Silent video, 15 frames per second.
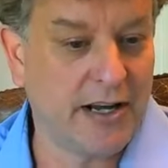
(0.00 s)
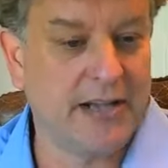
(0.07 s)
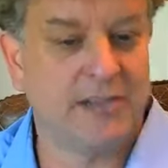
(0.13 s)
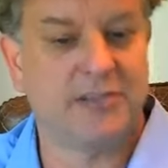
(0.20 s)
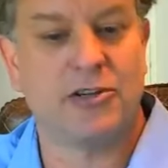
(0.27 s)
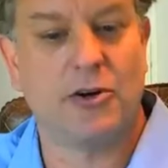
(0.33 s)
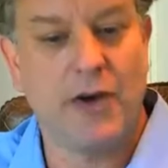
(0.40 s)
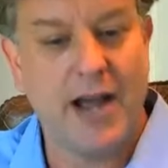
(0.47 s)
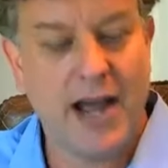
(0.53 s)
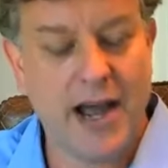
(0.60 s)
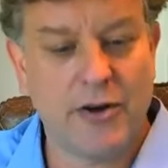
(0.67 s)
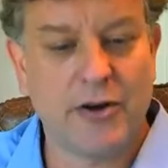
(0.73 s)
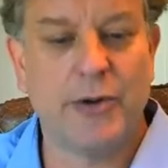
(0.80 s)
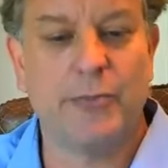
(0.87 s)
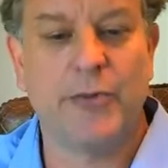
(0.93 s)
And so
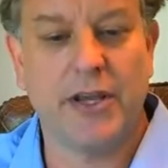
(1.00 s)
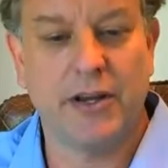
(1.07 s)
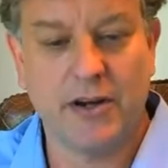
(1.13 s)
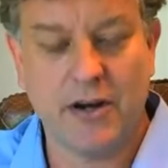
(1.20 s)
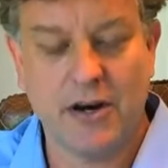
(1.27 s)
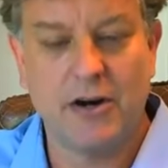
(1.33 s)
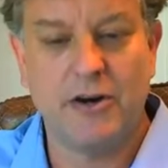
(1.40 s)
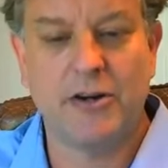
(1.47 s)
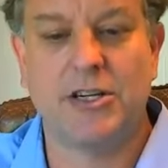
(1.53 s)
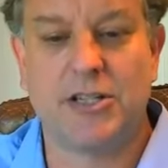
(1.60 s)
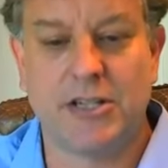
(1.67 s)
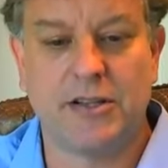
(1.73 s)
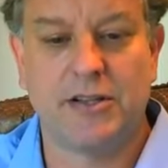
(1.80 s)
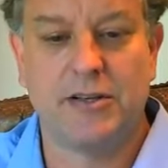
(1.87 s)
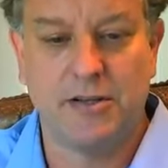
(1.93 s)
how can we
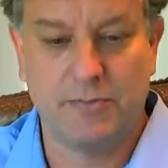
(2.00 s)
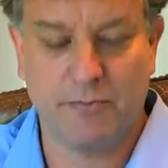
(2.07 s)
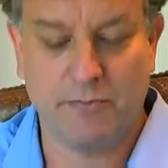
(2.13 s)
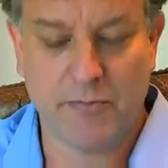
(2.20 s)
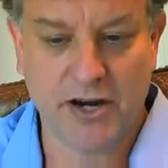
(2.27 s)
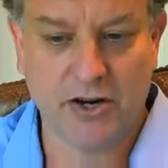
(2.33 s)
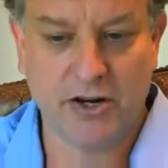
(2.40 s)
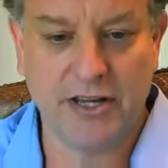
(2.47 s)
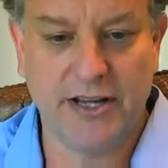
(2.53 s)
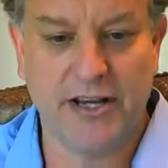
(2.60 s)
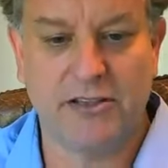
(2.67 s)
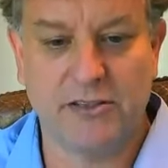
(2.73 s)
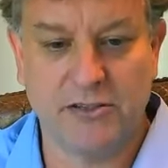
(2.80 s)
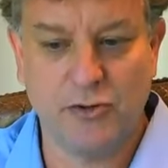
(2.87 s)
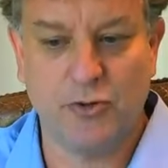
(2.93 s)
encourage the
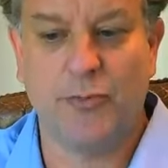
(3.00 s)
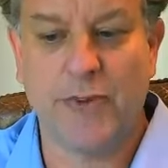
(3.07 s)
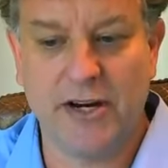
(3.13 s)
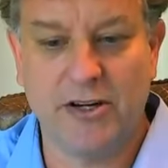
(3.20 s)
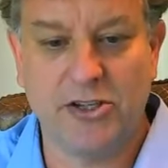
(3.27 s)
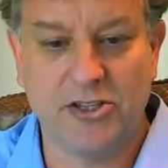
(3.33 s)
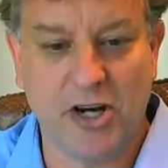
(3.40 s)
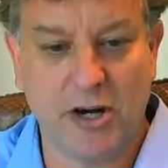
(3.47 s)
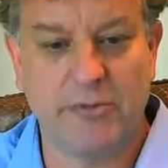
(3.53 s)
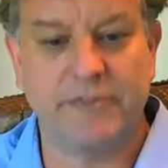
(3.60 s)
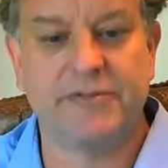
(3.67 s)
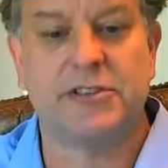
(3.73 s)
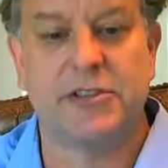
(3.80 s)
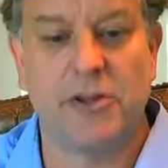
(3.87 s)
microglia to do a better job of